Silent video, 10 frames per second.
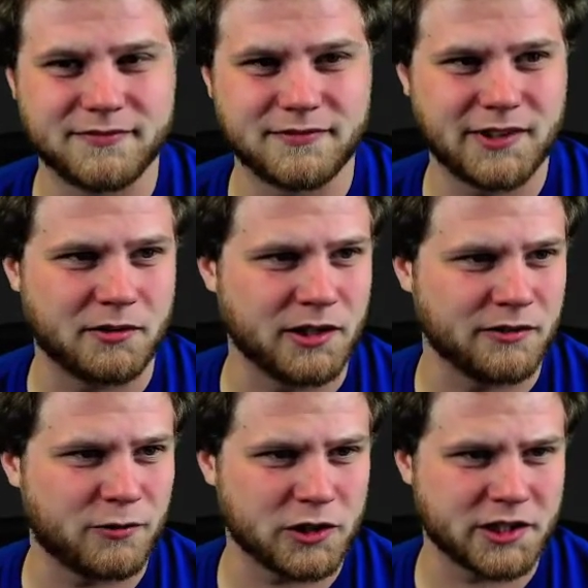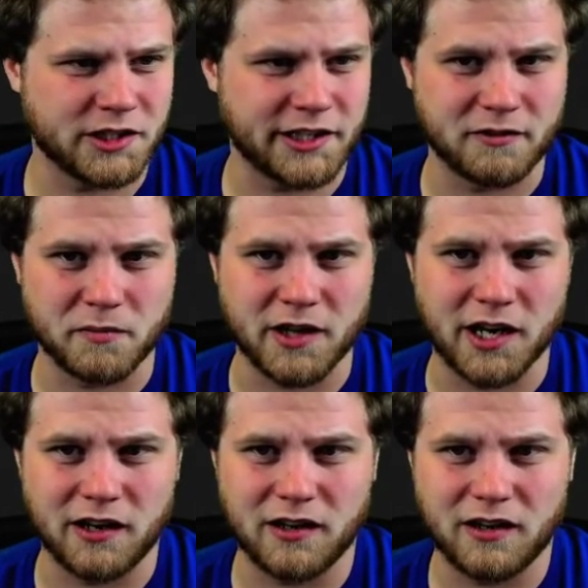I will unfortunately give him
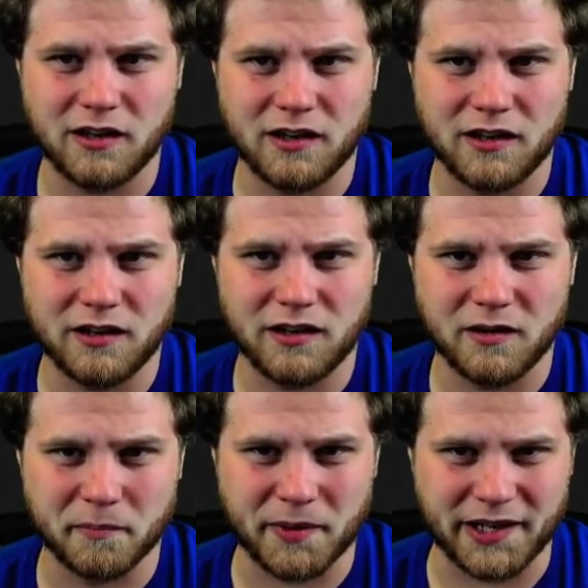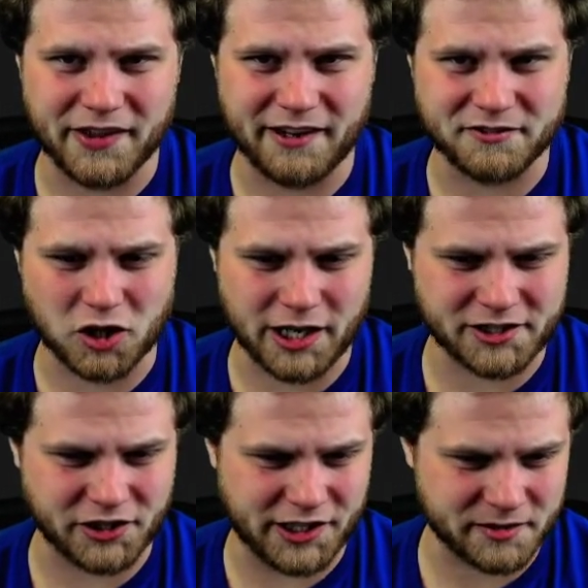that. But they have Tron,
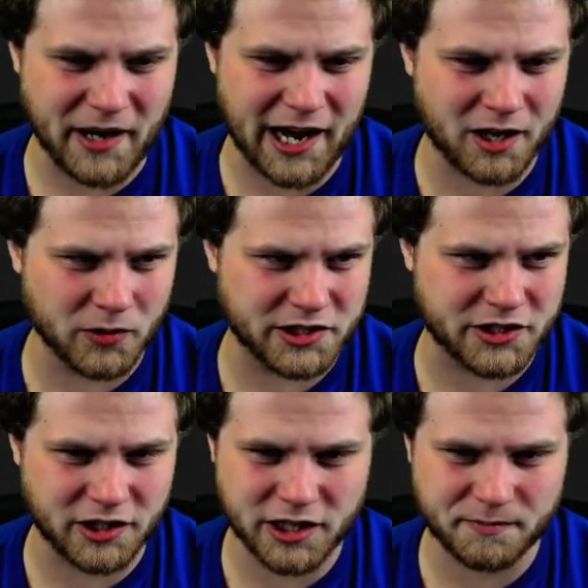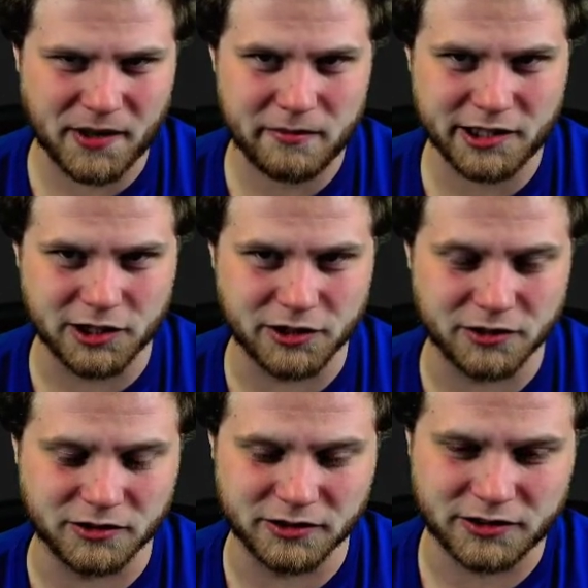so it doesn't matter. We're still going to probably
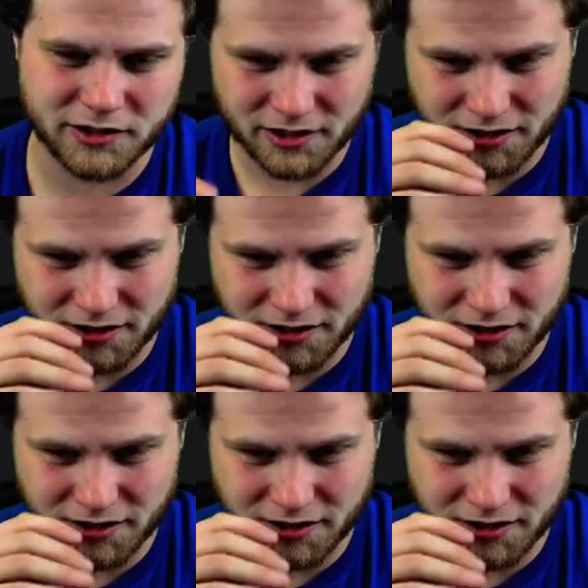lose.